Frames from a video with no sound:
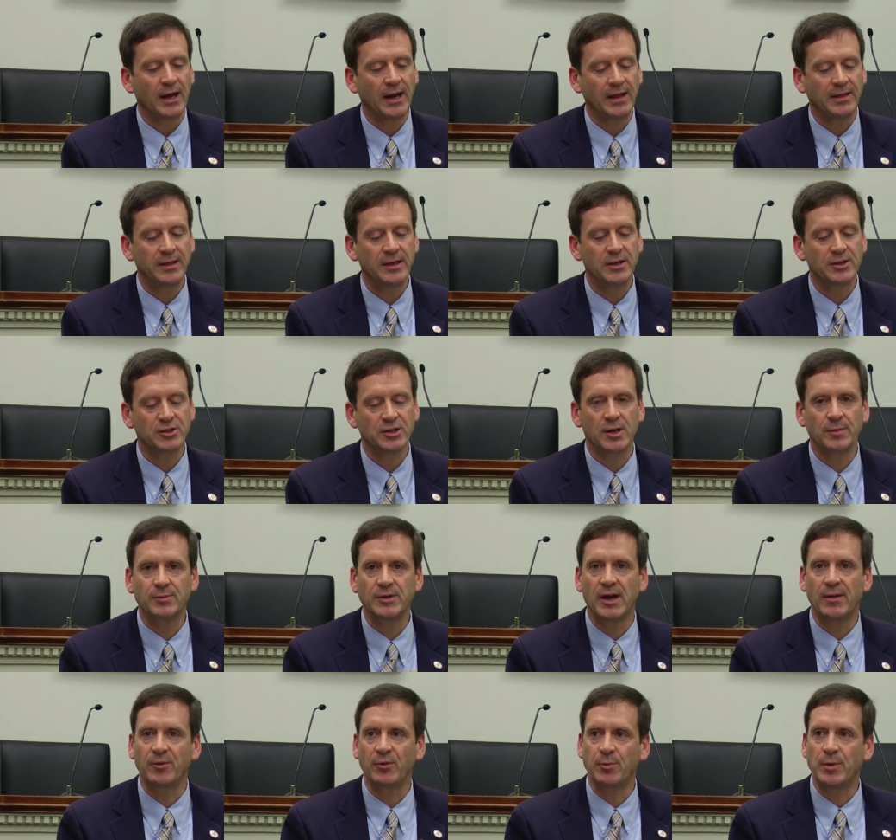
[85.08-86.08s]
and I think
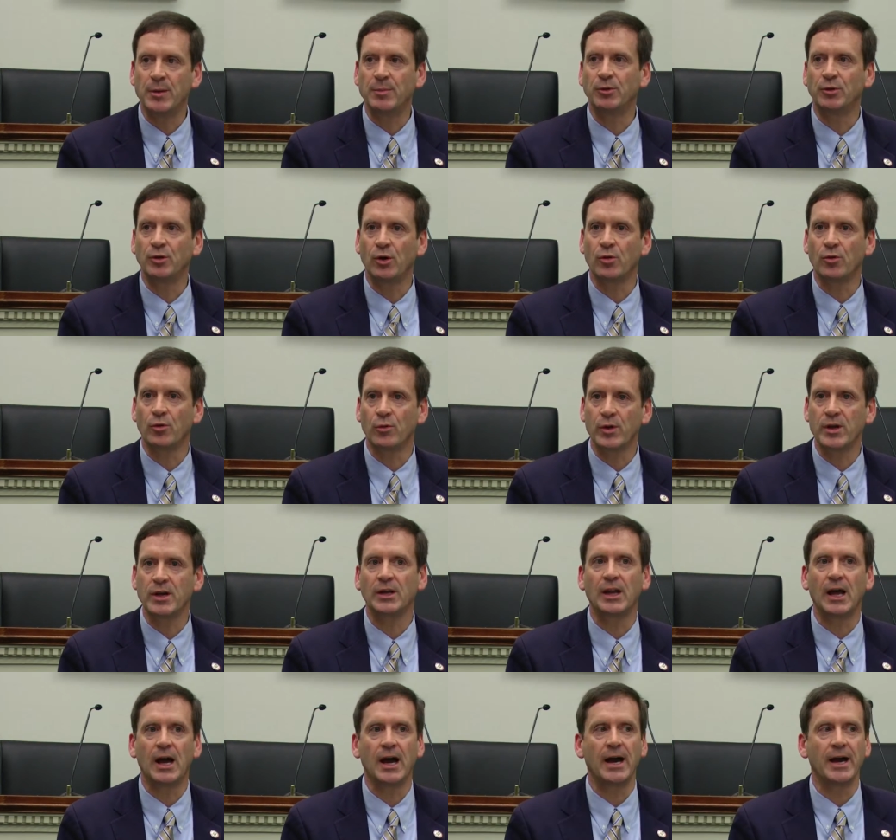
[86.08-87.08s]
sometimes people don't
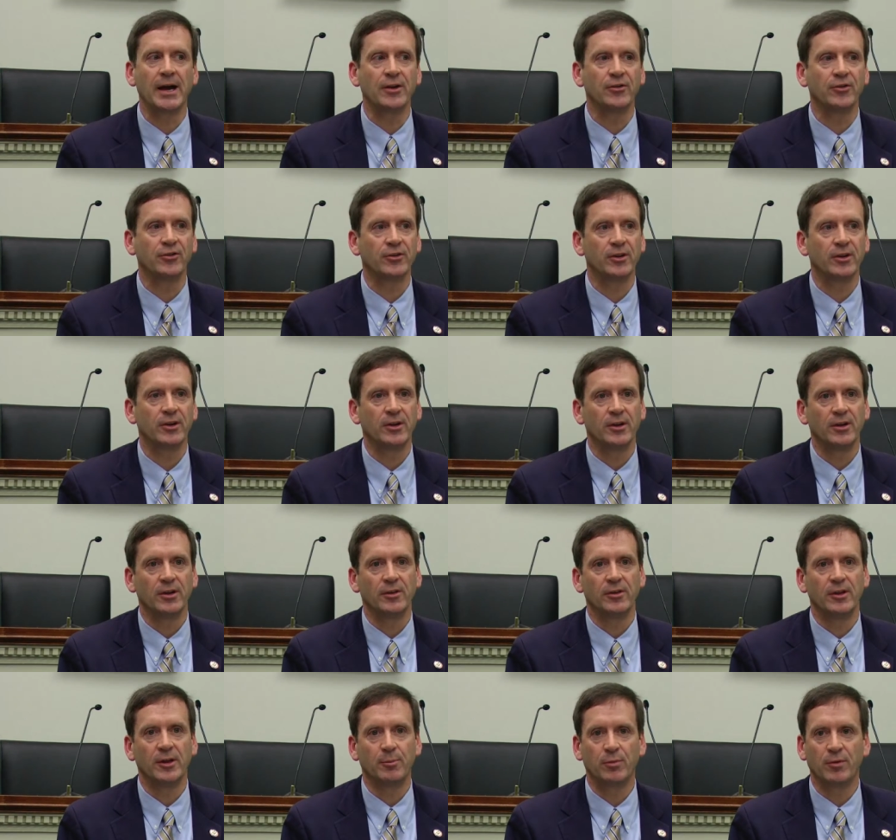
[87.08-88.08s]
realize
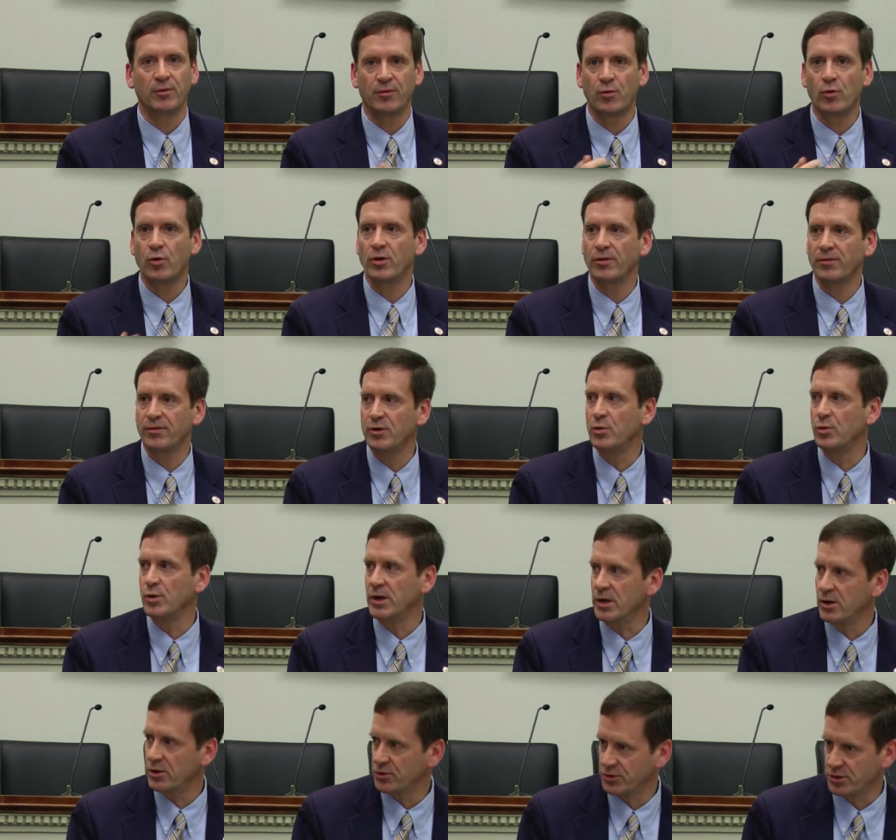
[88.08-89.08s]
that before a few
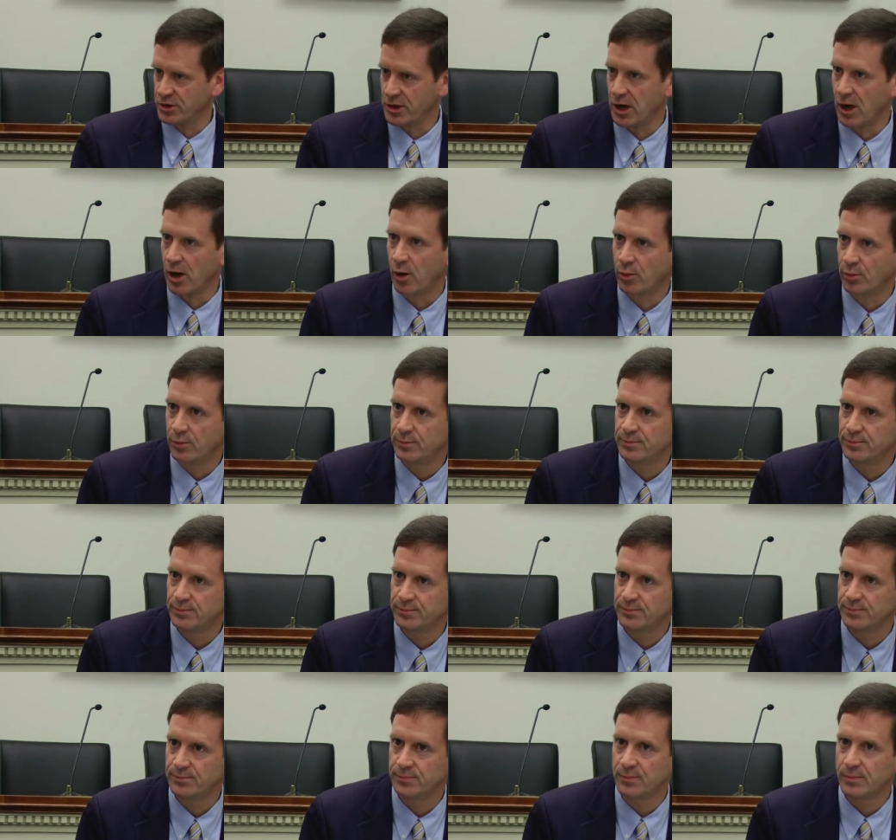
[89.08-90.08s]
years ago,
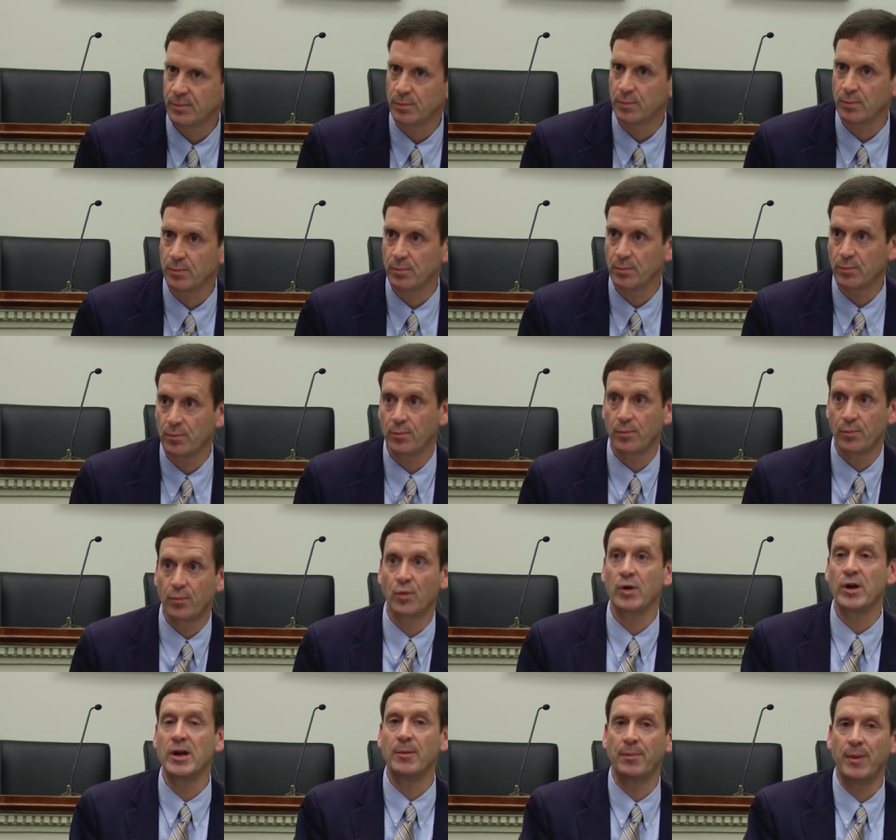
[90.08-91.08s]

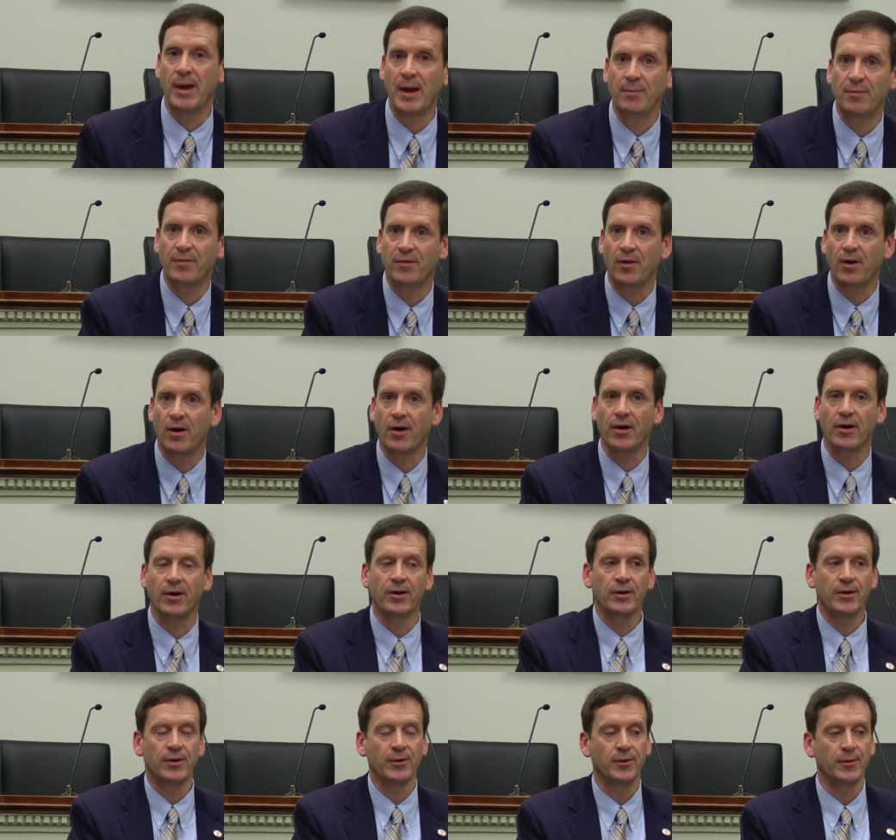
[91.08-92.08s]
pre-PEPFAR,
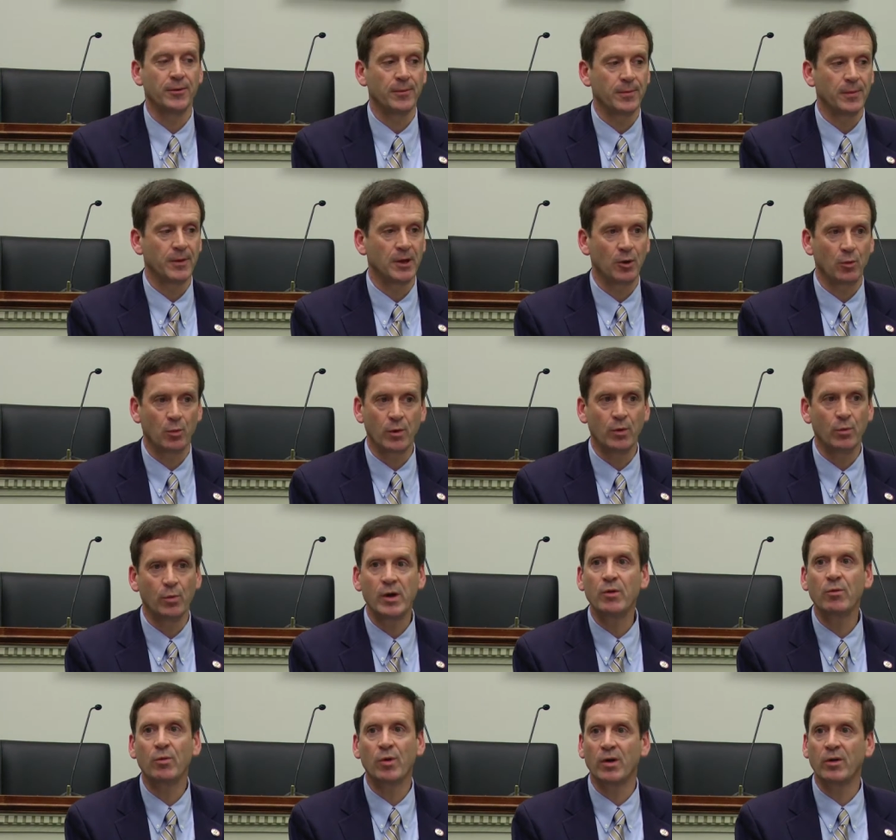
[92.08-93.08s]
you know,
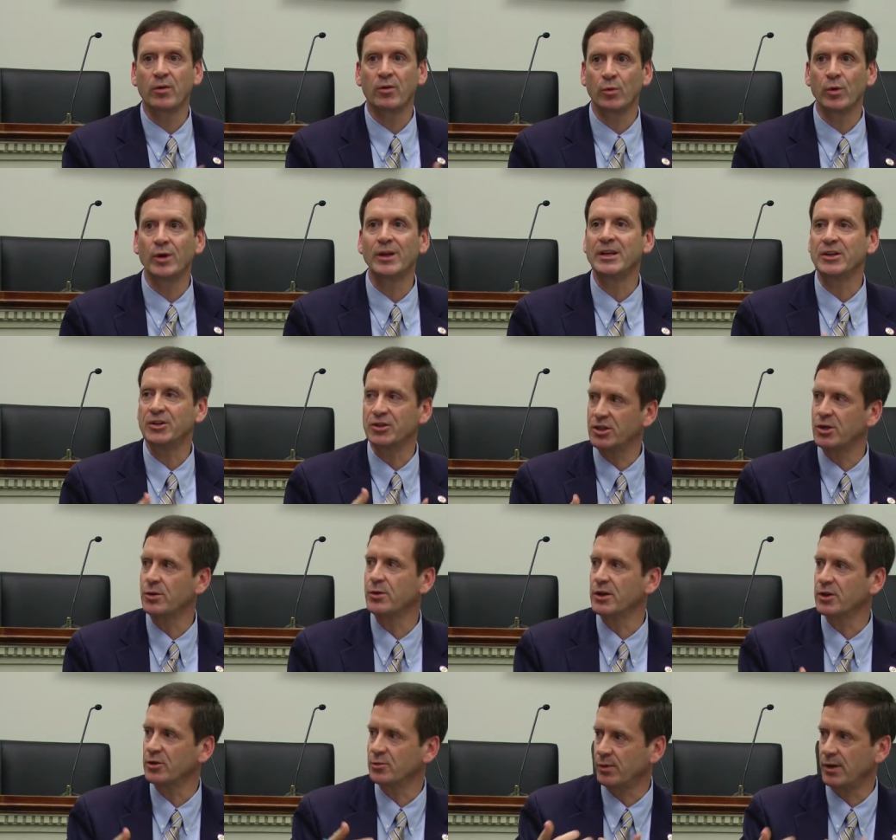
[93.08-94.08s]
we weren't really
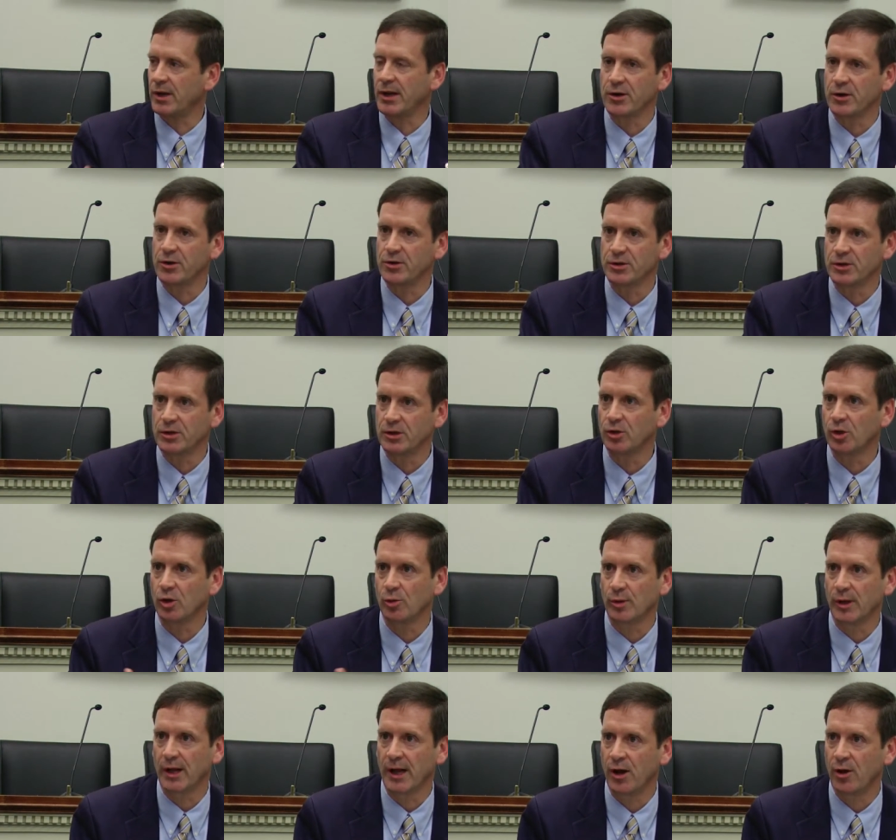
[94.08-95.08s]
serious players in
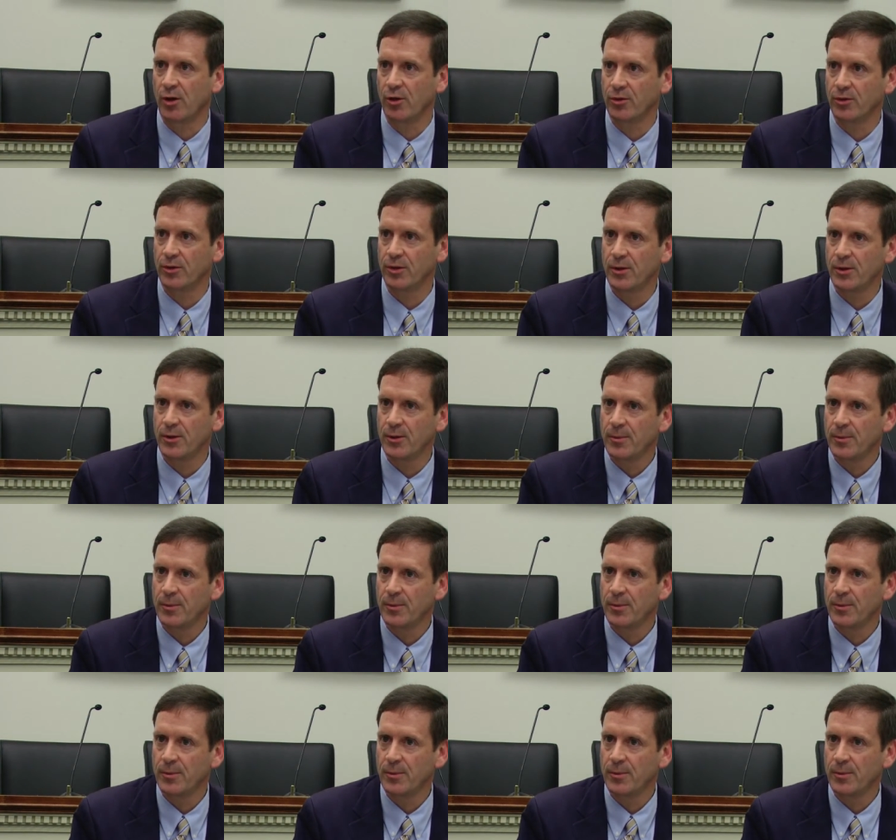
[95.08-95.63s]
global health.